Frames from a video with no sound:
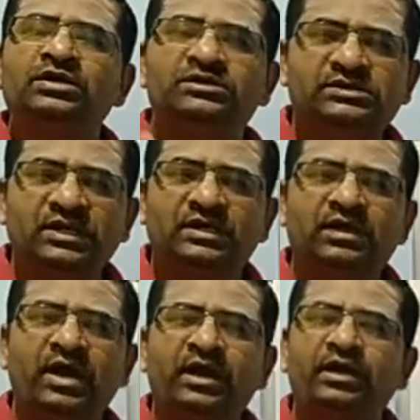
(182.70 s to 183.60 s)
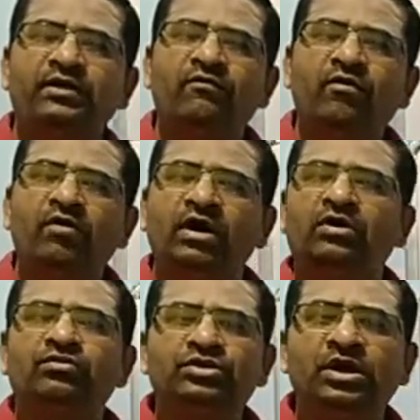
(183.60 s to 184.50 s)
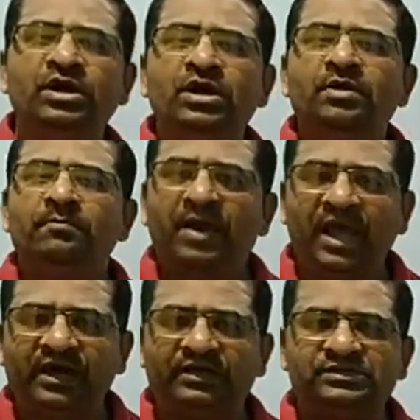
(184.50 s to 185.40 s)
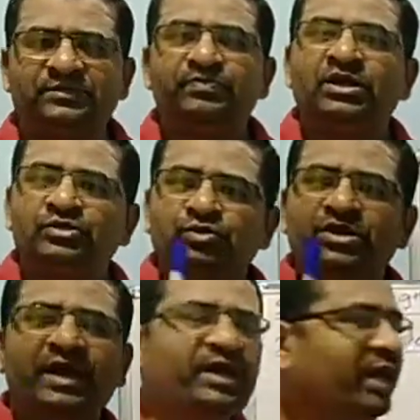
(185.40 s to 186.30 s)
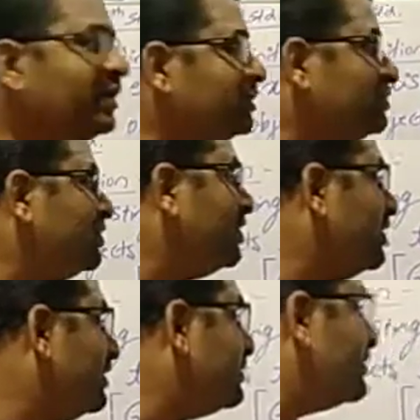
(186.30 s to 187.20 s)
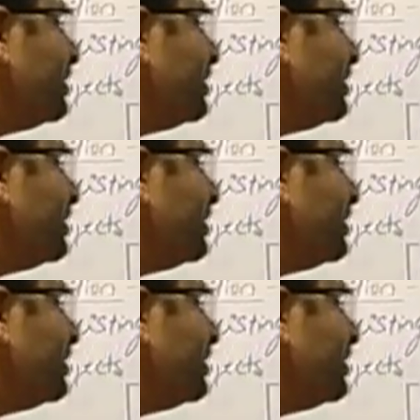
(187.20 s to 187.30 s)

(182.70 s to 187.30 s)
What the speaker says: sun and revolve around the planets. So that energy